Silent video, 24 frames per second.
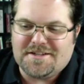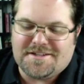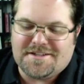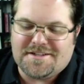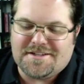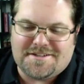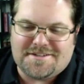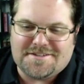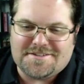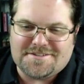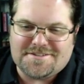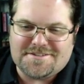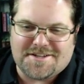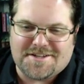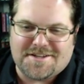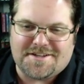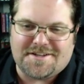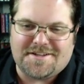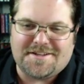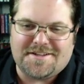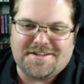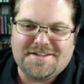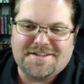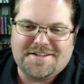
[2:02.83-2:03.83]
didn't
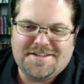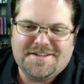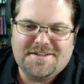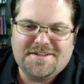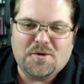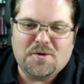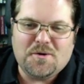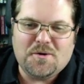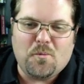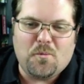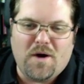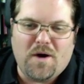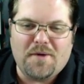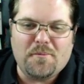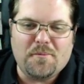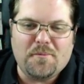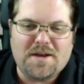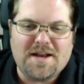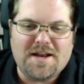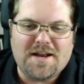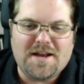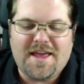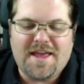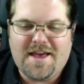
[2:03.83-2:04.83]
want
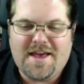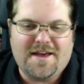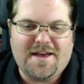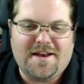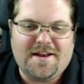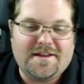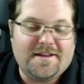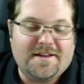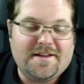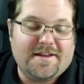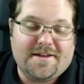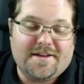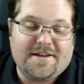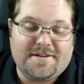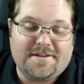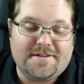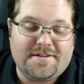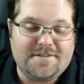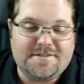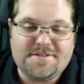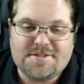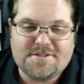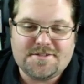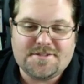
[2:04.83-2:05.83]
what I had, I kind
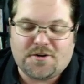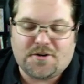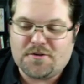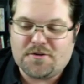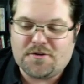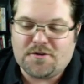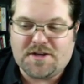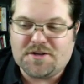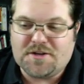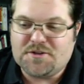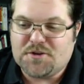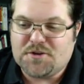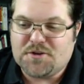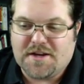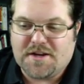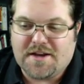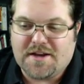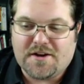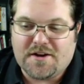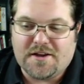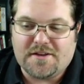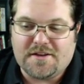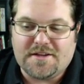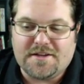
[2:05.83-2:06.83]
of just started venturing
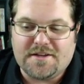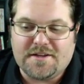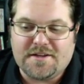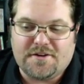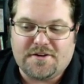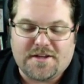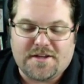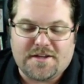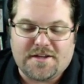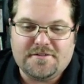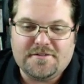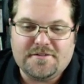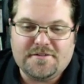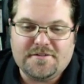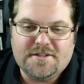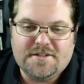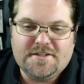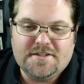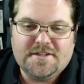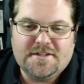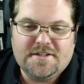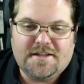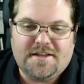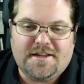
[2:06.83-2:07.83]
out on the internet.
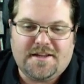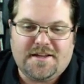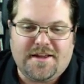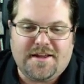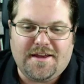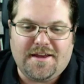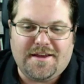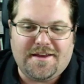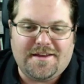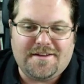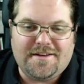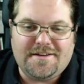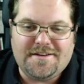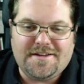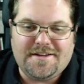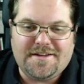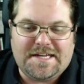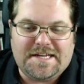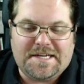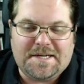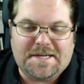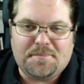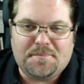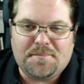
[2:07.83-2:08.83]
And
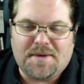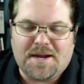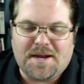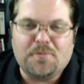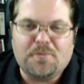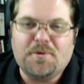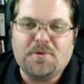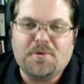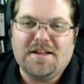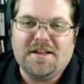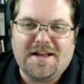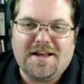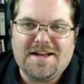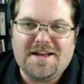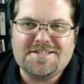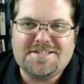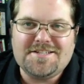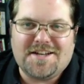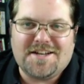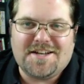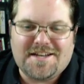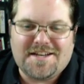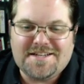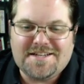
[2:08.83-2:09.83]
I
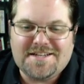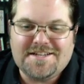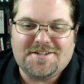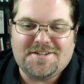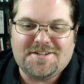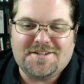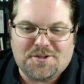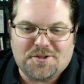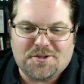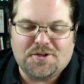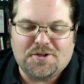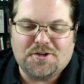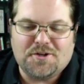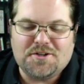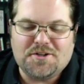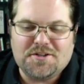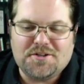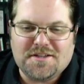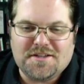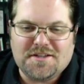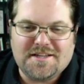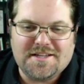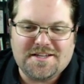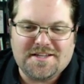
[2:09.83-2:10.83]
realized that I needed to
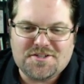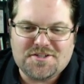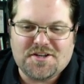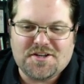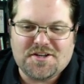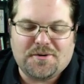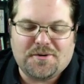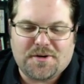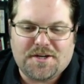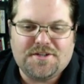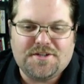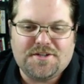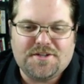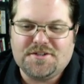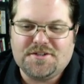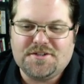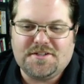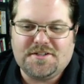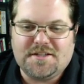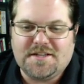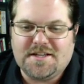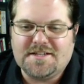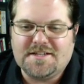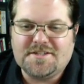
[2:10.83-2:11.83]
learn lead
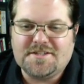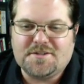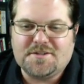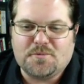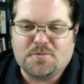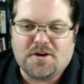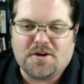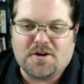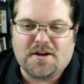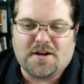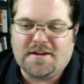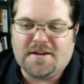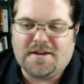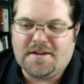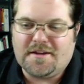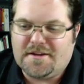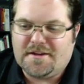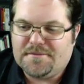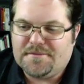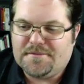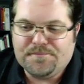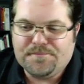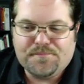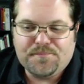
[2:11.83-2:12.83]
generation, and that's where
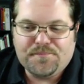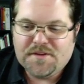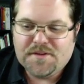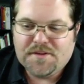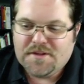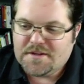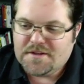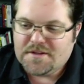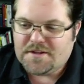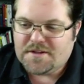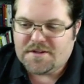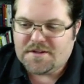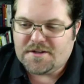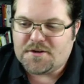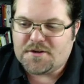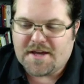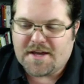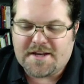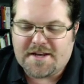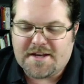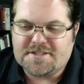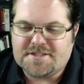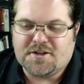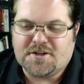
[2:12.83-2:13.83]
I,
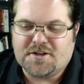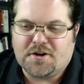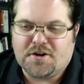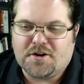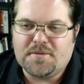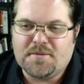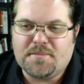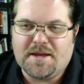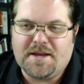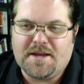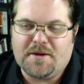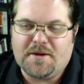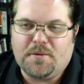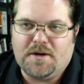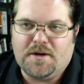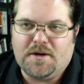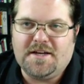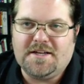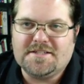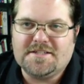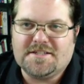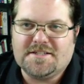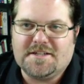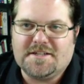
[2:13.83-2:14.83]
kind of started my
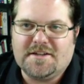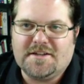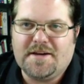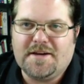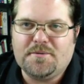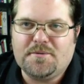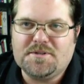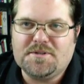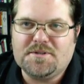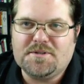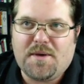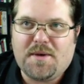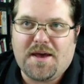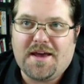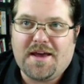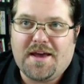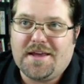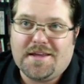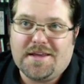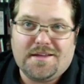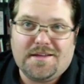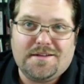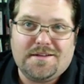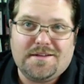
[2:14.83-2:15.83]
quest, and that was
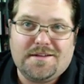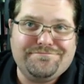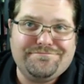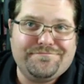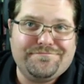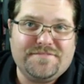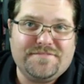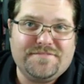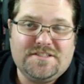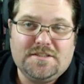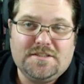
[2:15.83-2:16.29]
back in,